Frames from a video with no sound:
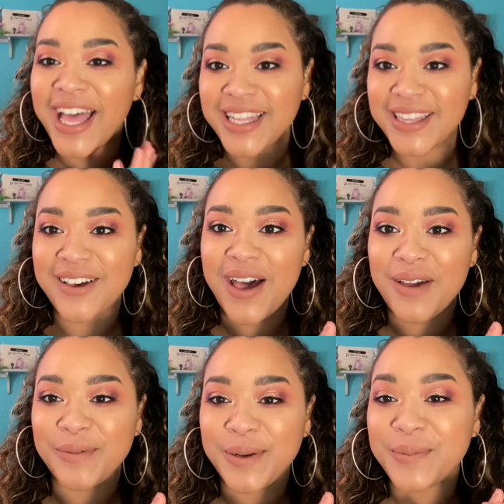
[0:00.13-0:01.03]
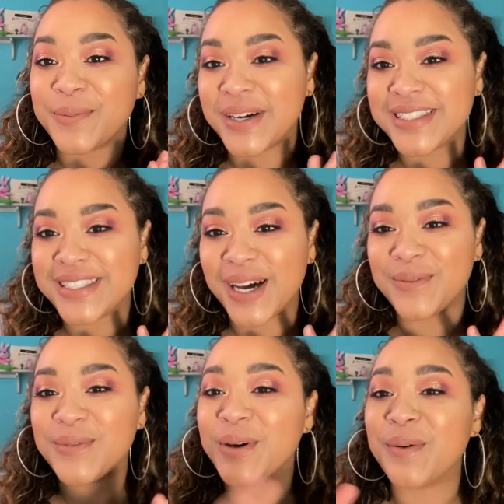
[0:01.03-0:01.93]
Hello everybody, what's
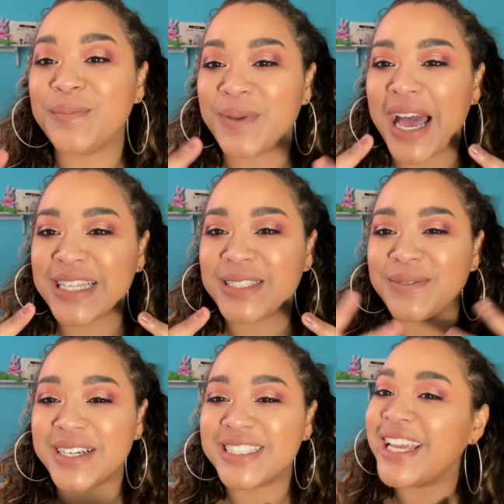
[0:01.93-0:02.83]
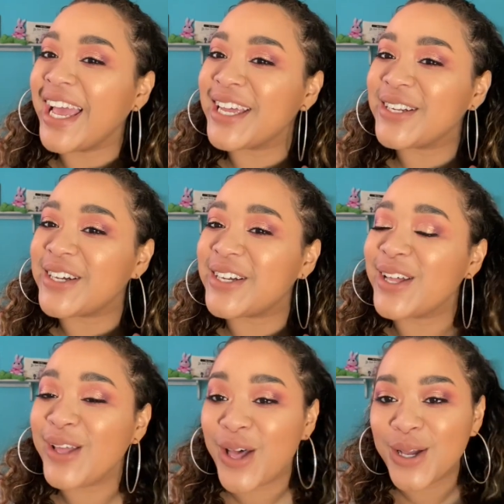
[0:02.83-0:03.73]
up? Welcome back to my
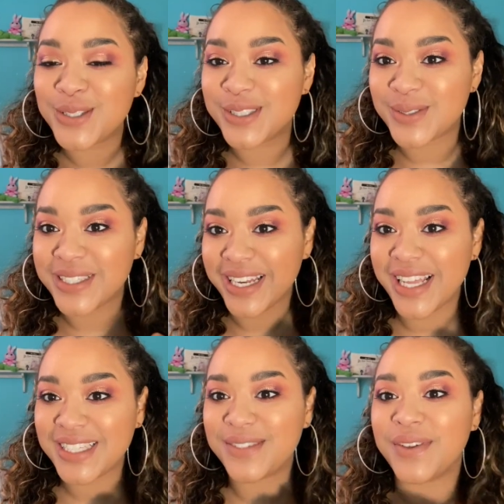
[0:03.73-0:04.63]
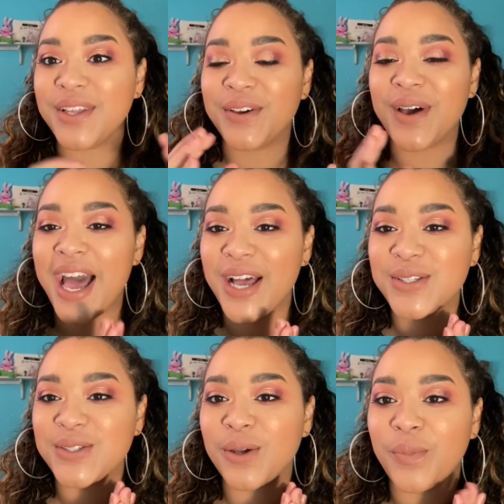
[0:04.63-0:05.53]
channel. So today's video,
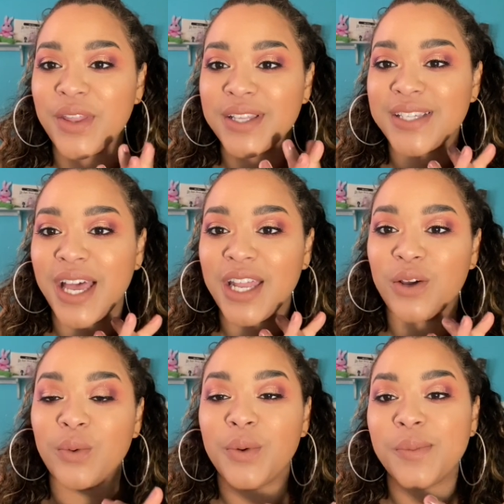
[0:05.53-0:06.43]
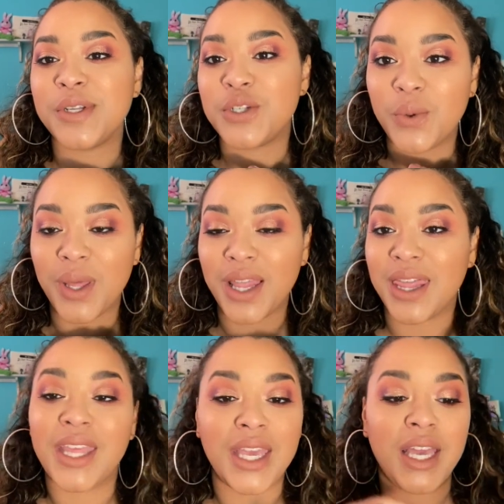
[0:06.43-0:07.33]
as you saw by the title, we will be doing
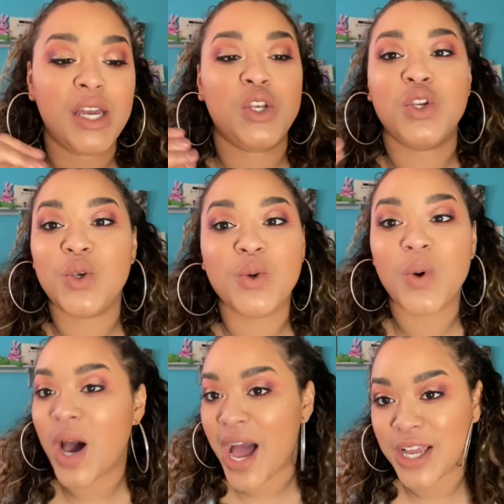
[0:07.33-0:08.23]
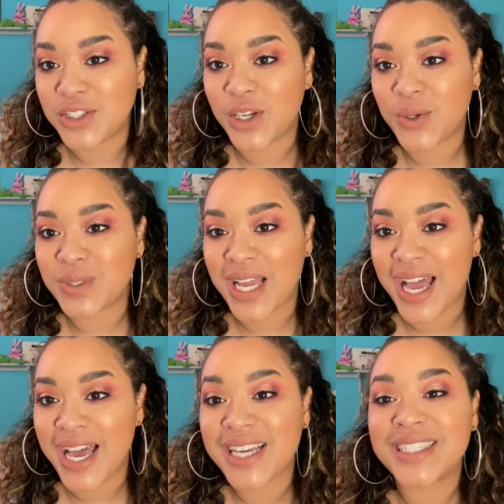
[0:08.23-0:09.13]
the new eyeshadow
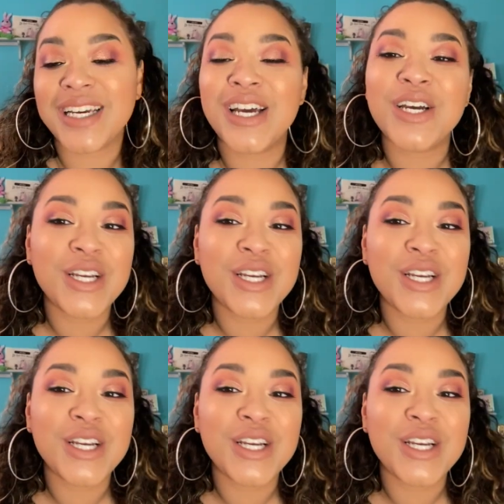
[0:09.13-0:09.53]
tag,